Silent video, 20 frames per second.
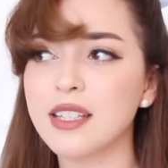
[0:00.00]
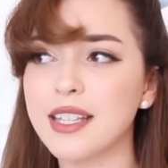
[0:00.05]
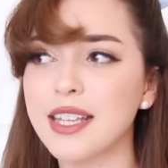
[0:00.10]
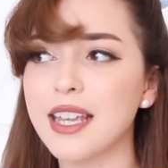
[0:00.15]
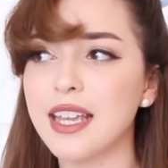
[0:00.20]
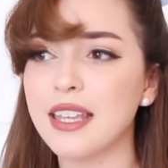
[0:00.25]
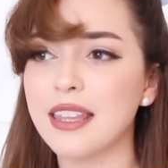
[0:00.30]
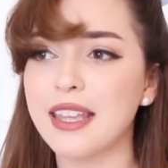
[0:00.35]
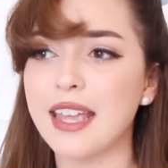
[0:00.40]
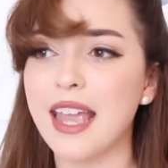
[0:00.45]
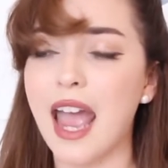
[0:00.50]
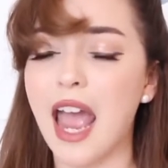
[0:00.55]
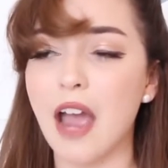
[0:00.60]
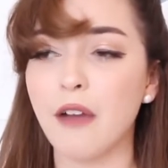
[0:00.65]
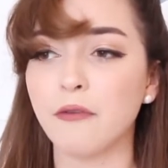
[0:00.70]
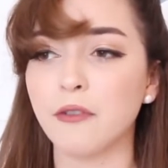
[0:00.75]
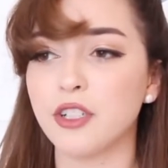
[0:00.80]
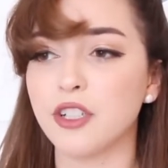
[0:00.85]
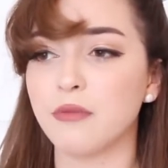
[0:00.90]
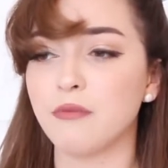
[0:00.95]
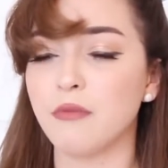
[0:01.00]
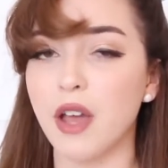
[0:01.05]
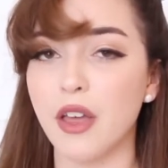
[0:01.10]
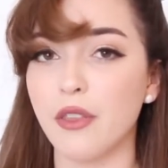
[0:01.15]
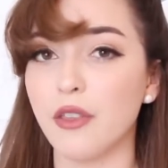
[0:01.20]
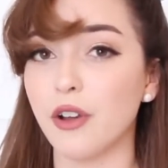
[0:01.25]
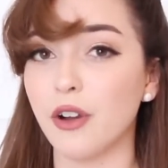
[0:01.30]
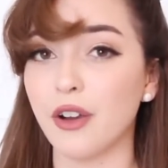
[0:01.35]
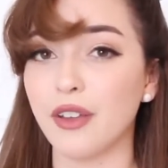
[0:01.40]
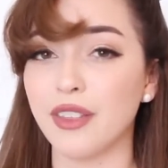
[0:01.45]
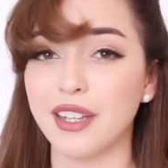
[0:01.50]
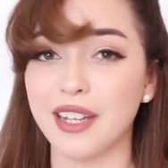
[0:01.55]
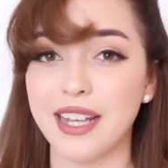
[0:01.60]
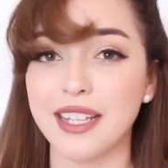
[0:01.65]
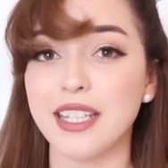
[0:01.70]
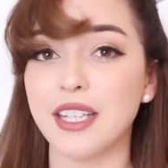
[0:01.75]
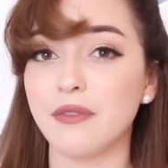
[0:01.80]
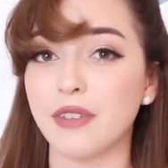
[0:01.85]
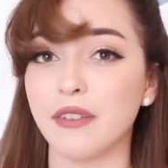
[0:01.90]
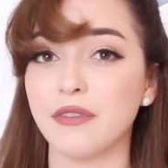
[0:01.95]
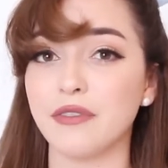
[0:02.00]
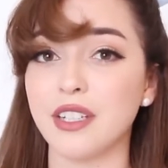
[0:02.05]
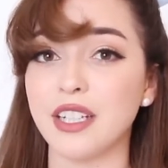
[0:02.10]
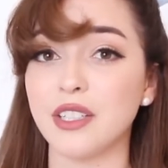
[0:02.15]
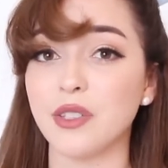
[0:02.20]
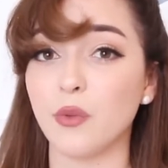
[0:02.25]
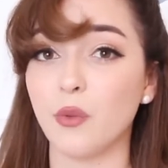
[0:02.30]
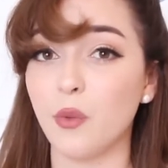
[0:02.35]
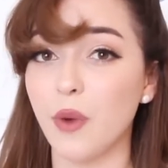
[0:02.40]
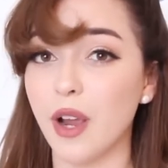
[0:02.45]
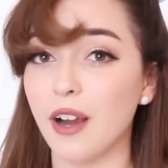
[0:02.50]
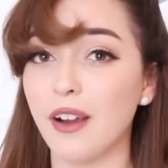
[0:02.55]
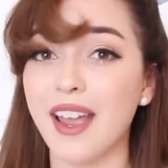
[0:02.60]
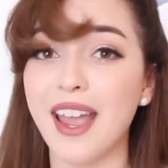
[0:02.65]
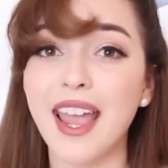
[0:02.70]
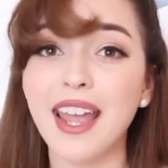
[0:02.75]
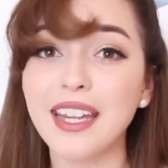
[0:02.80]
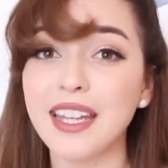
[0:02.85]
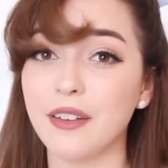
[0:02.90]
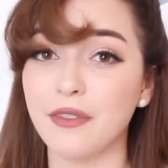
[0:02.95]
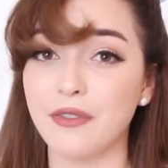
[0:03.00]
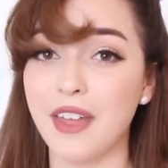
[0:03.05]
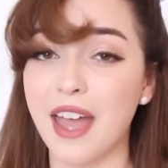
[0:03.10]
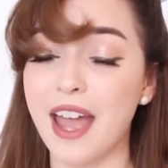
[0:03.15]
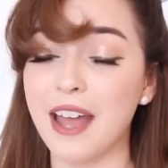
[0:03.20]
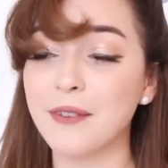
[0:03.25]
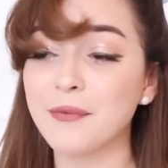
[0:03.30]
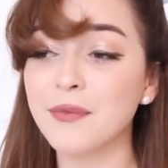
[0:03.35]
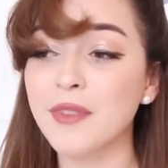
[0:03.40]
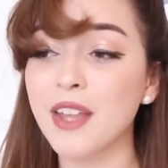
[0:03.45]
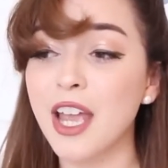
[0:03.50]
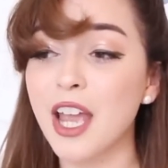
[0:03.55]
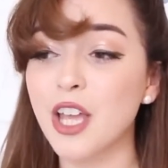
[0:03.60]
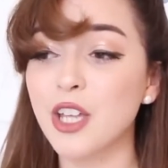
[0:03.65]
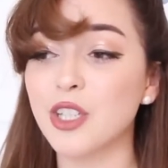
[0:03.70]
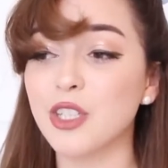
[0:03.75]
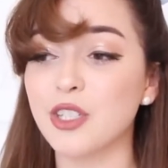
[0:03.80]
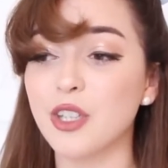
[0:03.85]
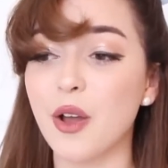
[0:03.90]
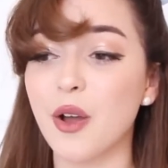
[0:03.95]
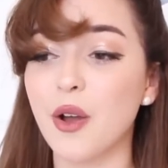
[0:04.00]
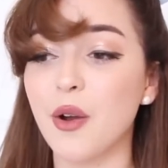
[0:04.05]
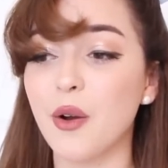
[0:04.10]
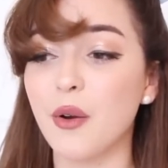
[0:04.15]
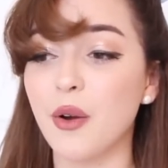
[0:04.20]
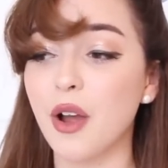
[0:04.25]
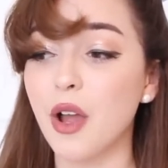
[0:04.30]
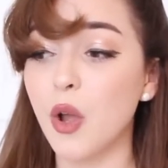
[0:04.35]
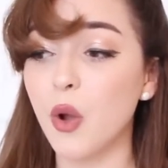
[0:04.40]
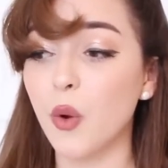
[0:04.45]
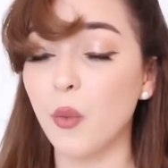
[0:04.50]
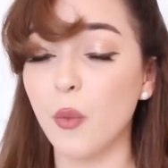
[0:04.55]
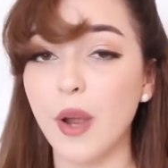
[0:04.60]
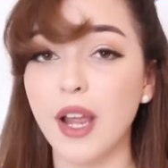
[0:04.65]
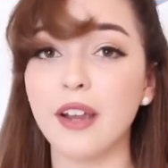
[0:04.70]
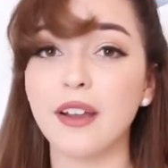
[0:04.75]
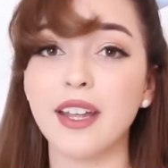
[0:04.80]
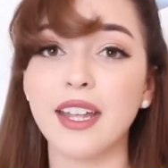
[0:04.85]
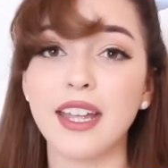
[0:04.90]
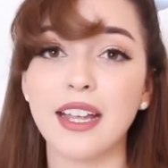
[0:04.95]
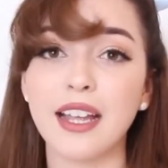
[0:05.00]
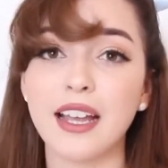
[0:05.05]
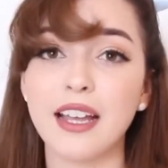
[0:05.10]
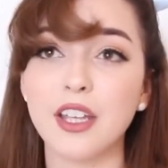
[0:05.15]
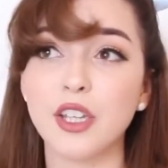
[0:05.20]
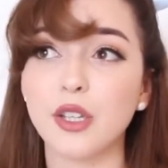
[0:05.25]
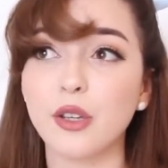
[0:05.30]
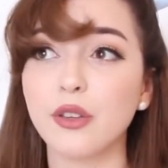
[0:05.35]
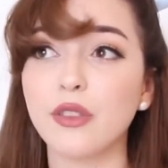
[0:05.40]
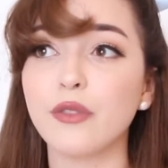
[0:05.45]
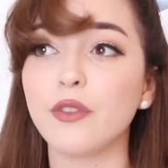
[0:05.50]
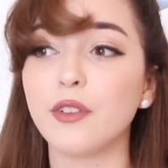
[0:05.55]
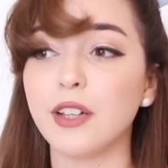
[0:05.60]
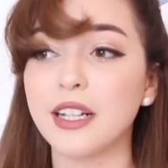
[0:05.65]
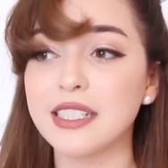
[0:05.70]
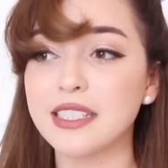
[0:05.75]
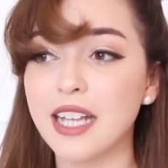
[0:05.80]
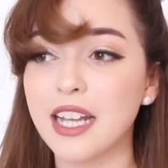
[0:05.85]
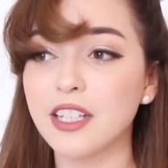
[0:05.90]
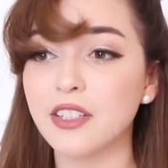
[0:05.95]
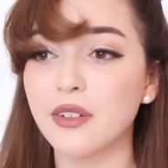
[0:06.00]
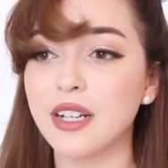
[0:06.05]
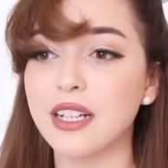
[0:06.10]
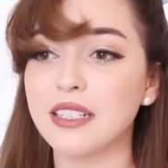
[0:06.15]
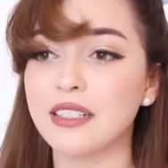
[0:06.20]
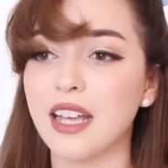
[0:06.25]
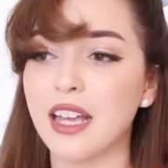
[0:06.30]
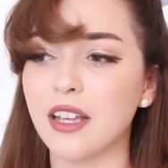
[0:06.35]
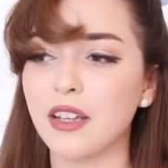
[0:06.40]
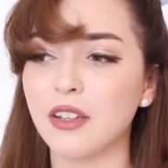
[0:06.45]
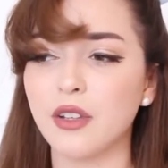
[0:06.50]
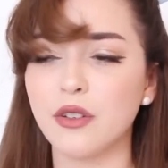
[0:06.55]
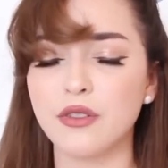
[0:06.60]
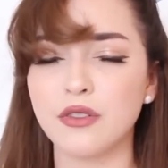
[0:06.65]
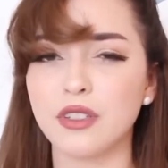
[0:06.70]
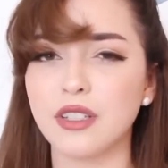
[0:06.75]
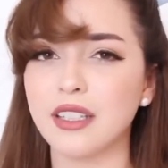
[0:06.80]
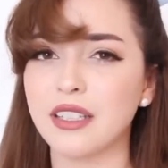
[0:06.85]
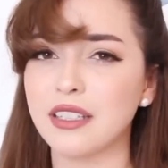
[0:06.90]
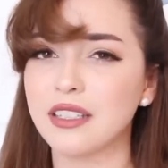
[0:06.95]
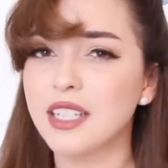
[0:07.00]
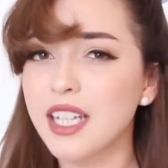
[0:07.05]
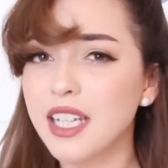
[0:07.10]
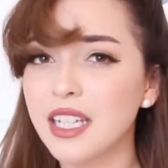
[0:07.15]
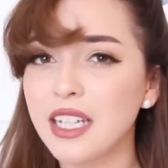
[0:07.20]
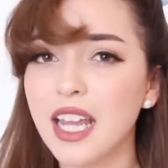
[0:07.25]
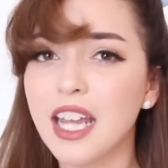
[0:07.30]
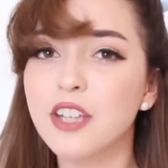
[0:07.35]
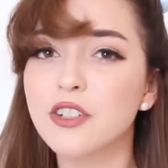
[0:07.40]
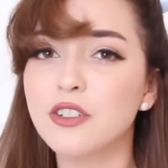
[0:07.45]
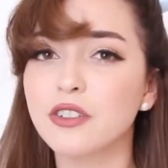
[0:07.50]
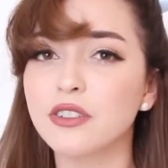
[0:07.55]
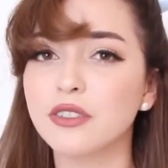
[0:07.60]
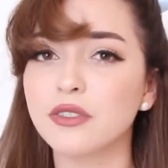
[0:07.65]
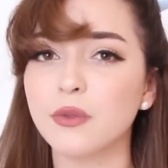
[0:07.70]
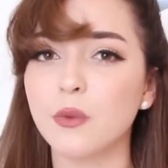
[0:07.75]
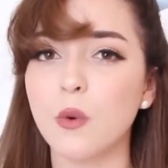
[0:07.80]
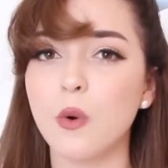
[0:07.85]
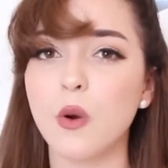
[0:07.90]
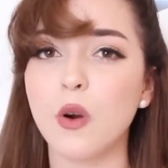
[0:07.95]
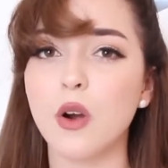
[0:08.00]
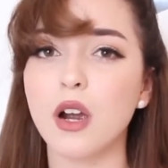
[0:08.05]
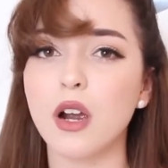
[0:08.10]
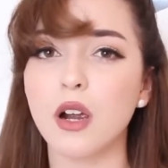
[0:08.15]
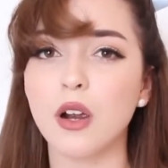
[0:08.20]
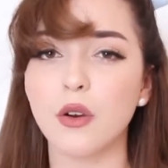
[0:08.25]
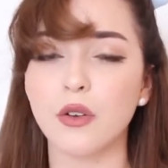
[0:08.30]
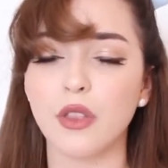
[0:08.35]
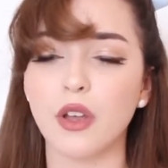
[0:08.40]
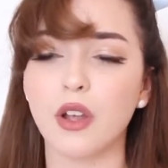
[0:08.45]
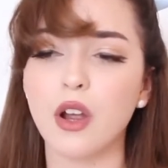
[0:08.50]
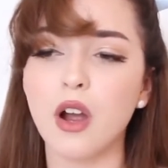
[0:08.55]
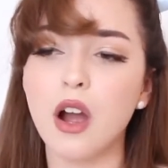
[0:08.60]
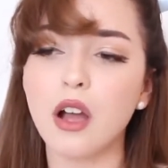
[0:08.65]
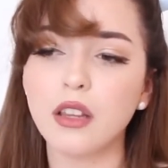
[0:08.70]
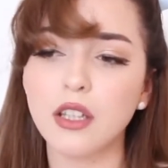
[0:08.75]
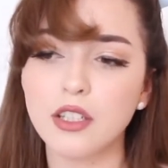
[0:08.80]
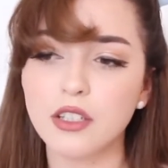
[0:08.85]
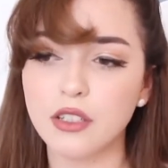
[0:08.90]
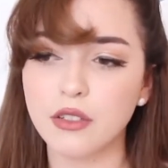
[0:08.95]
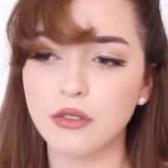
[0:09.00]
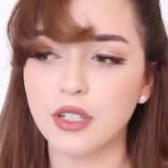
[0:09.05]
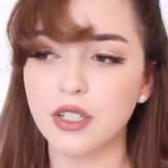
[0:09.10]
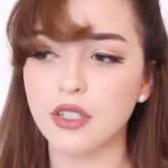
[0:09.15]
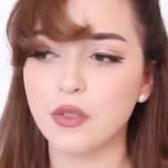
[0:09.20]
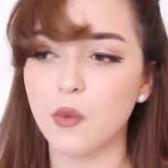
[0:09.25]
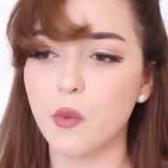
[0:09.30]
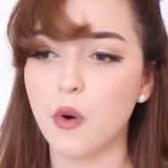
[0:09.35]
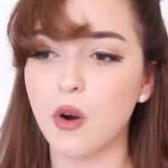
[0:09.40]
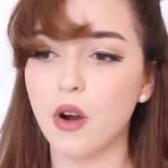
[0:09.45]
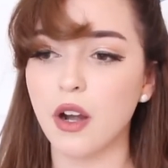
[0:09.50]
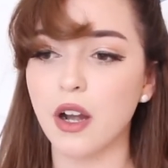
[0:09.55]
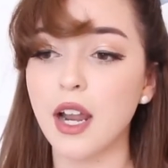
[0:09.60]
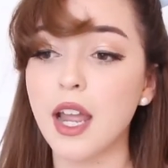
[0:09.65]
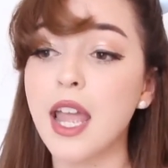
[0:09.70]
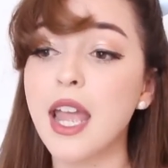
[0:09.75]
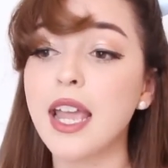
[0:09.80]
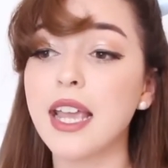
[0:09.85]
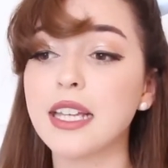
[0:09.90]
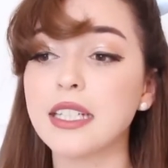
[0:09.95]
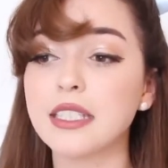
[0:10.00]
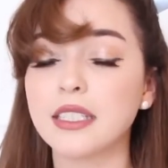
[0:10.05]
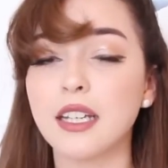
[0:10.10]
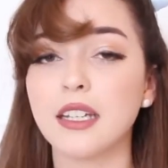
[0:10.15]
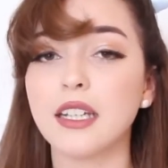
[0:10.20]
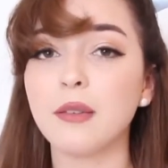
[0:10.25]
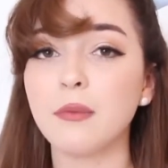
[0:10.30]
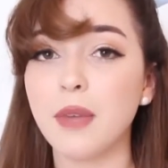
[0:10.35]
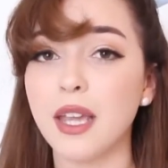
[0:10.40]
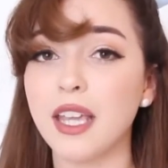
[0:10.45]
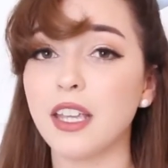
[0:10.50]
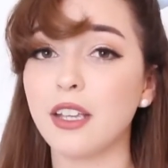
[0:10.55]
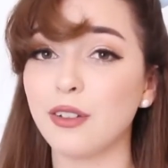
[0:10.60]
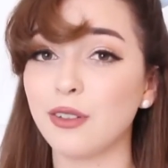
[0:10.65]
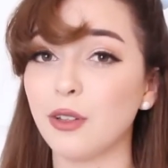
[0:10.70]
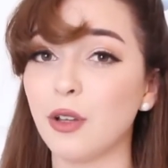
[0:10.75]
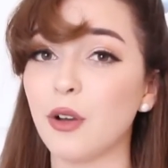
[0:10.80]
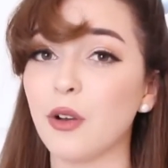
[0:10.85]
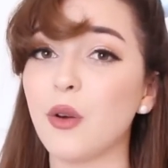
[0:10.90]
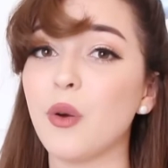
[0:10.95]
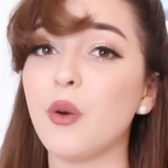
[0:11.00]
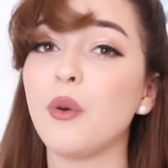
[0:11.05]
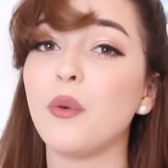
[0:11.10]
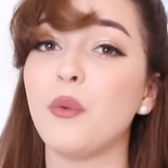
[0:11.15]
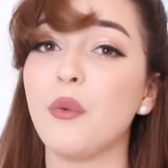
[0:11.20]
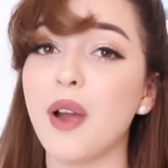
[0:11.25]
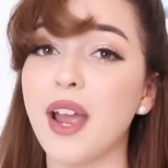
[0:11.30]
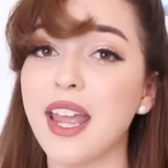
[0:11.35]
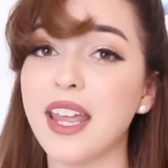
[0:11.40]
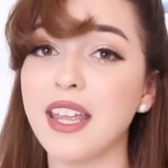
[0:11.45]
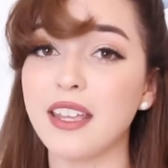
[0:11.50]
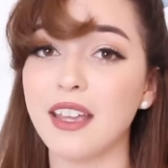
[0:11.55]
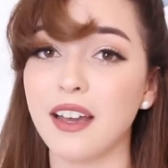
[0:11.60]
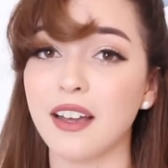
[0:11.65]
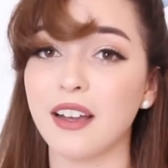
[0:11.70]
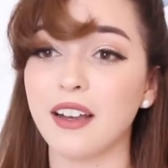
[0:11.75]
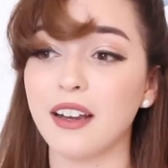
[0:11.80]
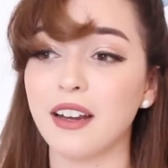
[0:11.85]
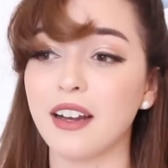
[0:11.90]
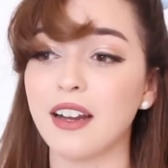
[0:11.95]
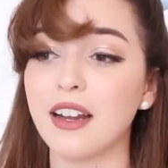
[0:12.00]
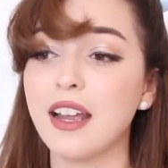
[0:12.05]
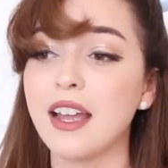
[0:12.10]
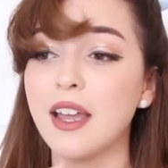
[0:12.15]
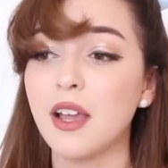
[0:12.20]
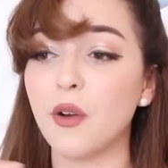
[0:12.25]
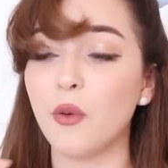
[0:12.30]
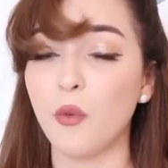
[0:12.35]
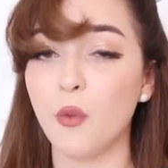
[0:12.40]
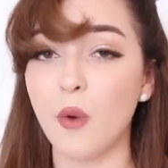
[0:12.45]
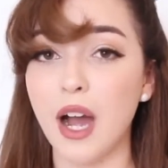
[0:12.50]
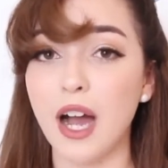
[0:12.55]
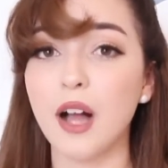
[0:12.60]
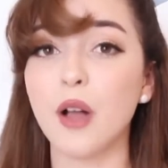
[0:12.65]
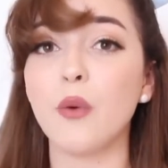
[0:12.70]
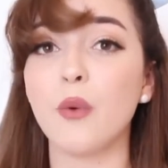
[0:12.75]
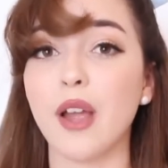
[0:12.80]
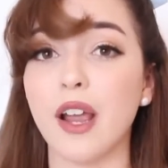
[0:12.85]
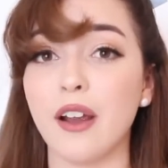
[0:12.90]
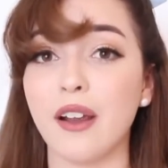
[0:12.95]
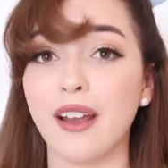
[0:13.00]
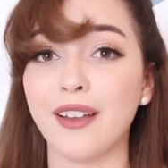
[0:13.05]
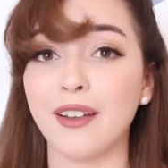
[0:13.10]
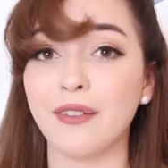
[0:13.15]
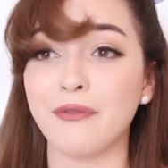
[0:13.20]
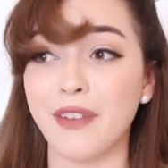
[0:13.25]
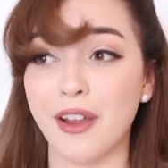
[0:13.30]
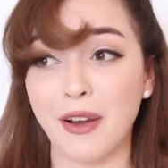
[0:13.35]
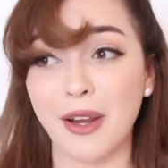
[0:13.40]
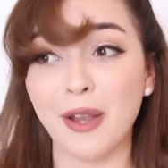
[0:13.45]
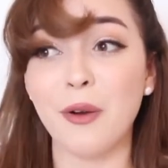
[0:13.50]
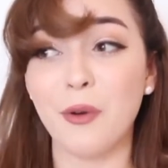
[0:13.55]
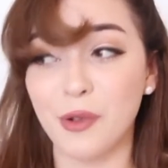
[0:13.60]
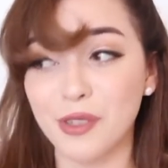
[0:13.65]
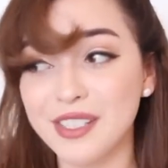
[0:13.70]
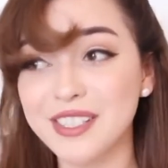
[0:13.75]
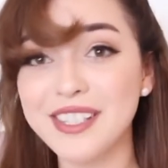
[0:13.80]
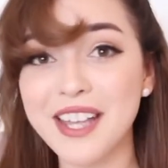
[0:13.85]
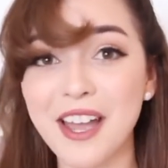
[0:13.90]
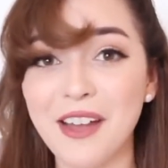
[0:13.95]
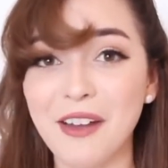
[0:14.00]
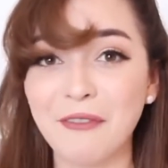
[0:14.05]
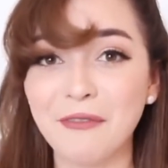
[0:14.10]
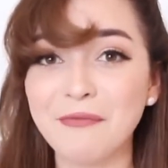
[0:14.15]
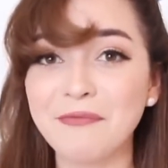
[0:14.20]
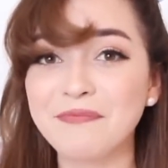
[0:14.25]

see the average mother in the 1950s wear any of that. So wearing youthful accessories that usually the teenagers wore or the college students wore is gonna make you look way younger while wearing very old stuff.